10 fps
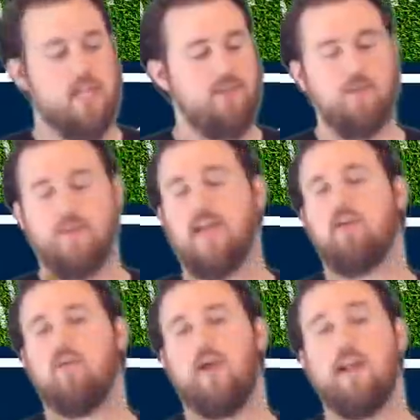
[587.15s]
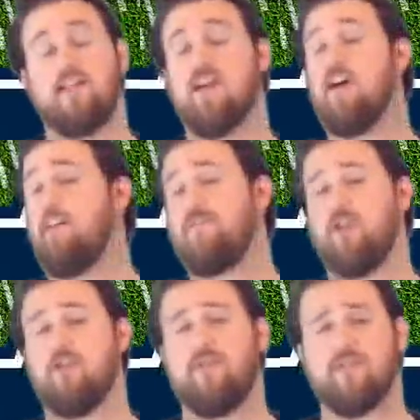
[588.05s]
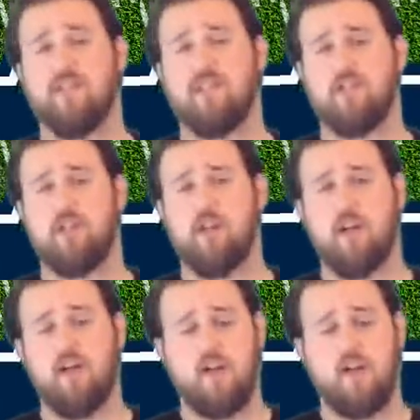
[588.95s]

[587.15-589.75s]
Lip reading: even without creating a ton of turnovers this year,